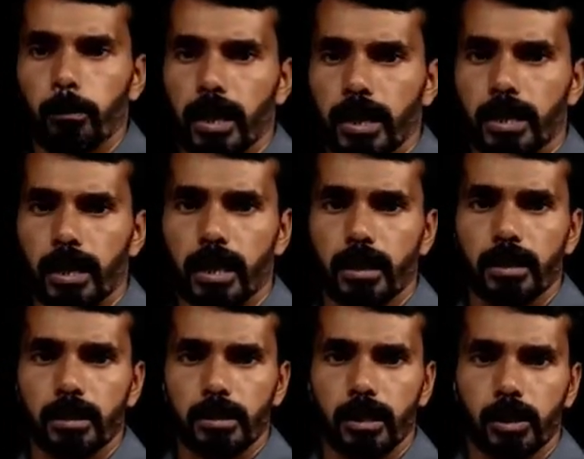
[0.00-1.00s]
here
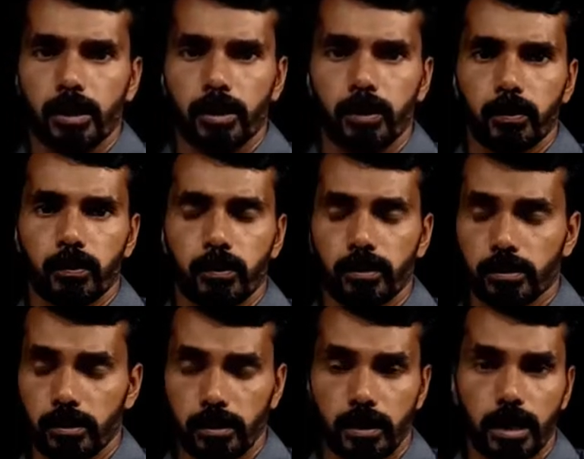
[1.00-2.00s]

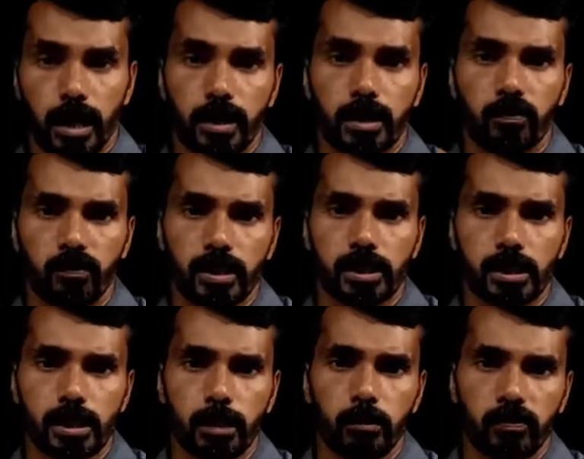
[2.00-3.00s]
the first
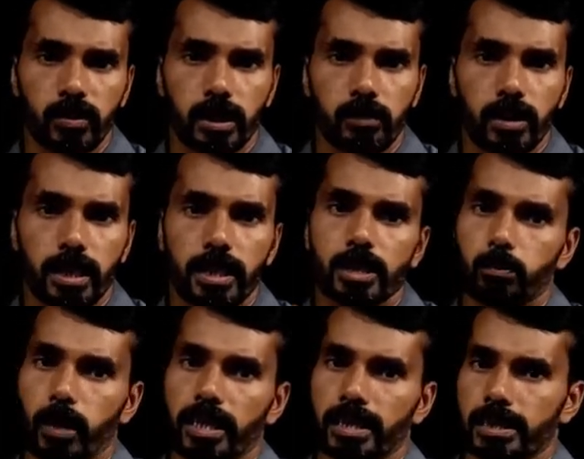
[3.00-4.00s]
term of the dividend is
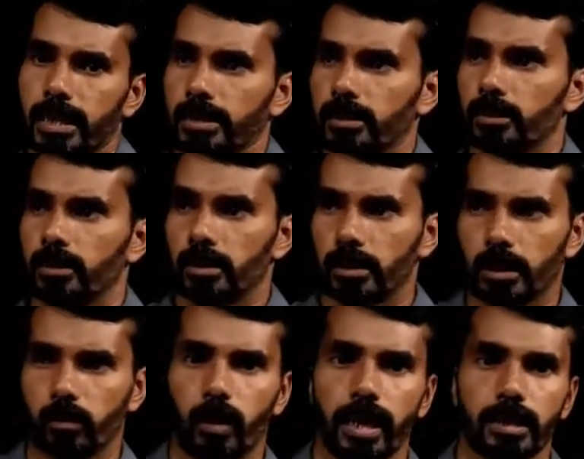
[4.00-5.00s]
minus x.
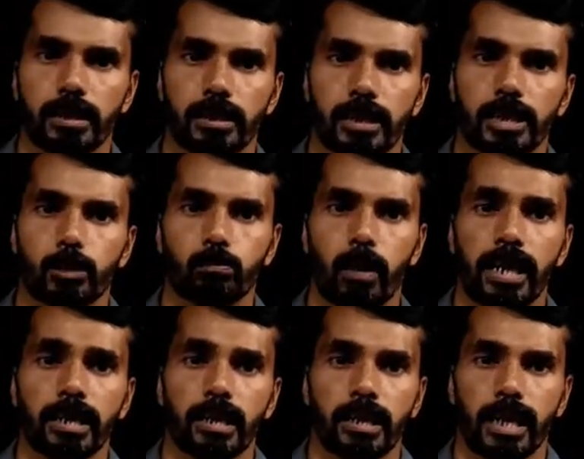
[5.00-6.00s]
Divide it
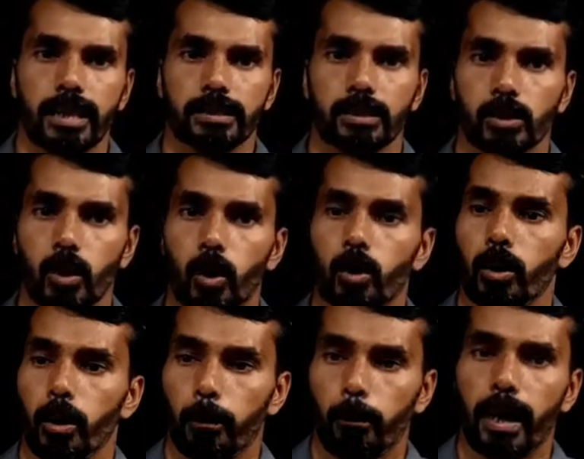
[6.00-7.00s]
by x. So
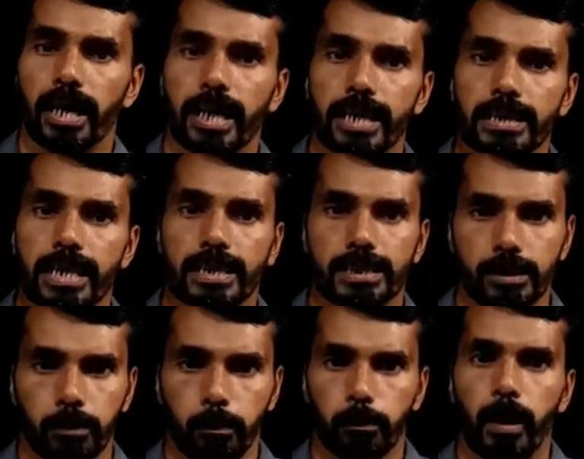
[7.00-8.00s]
minus x
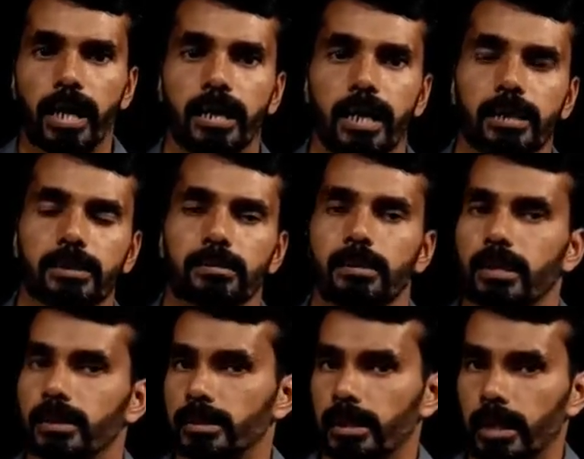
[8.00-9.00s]
by x
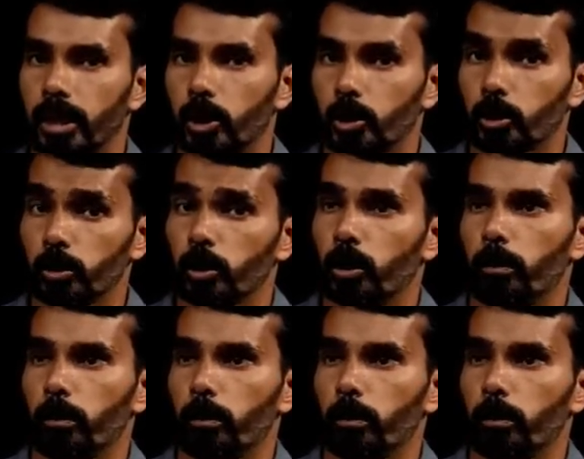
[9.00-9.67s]
is equal to